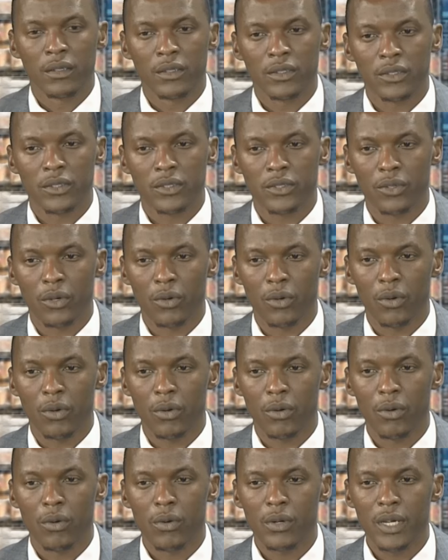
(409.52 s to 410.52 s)
So
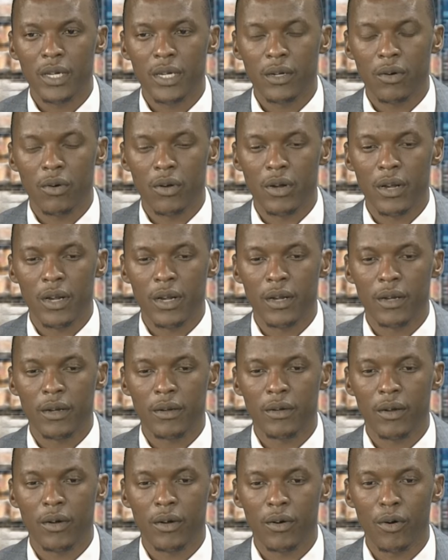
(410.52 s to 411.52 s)
looking
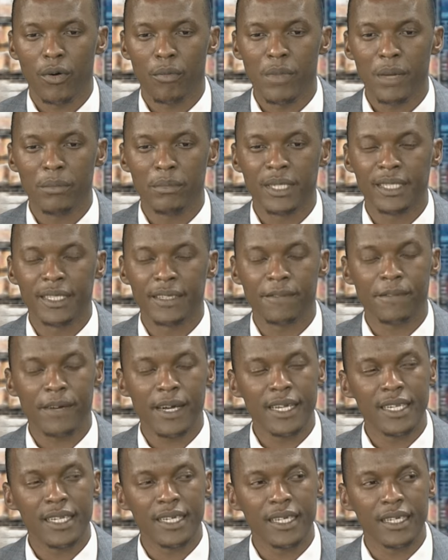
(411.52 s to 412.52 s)
on, or maybe
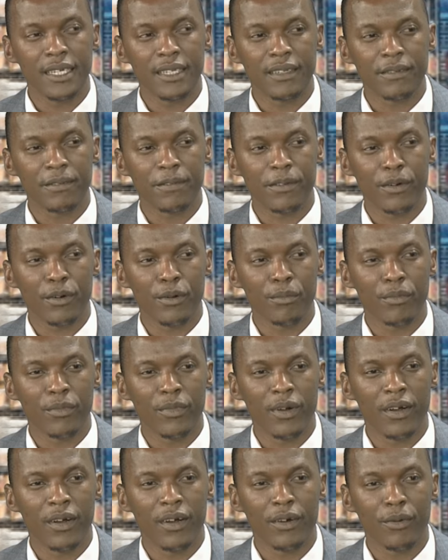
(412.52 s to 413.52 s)
defining it from
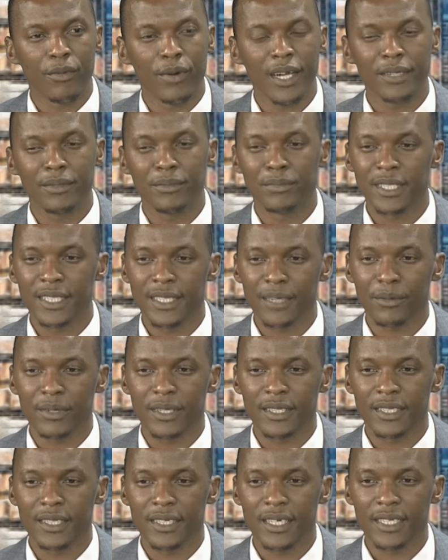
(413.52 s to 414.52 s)
what Mr.
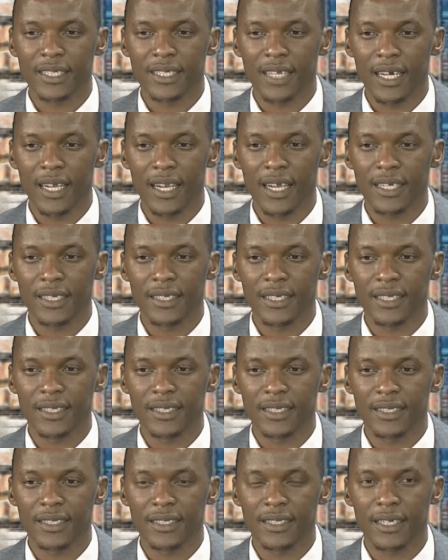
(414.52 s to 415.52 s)
Gwenzi just
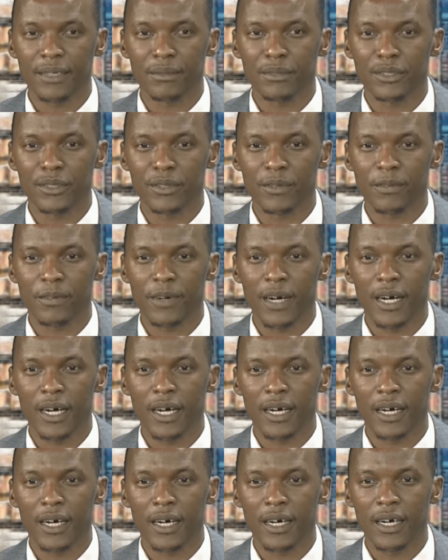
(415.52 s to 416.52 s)
highlighted in terms of
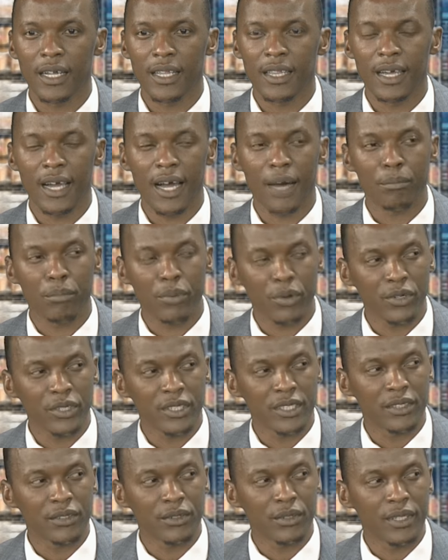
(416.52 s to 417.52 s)
the
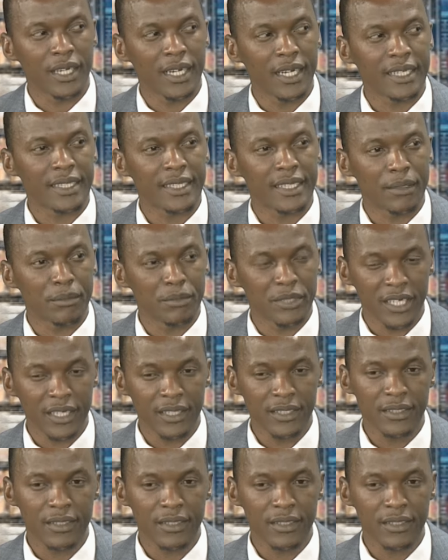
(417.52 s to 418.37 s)
approach to the exemption,